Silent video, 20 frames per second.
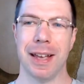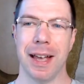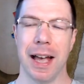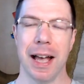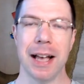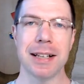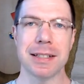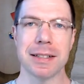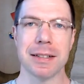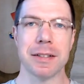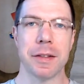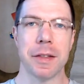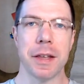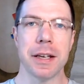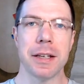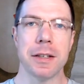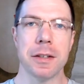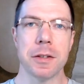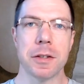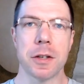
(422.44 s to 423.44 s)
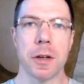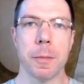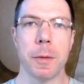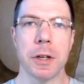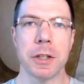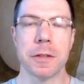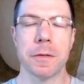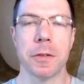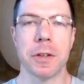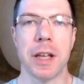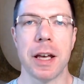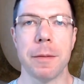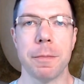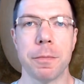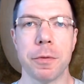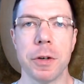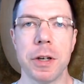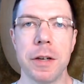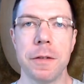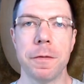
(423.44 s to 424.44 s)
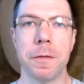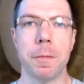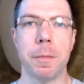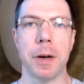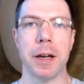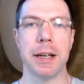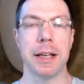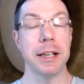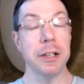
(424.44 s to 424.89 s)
Excellent. Thank you so much for that brief but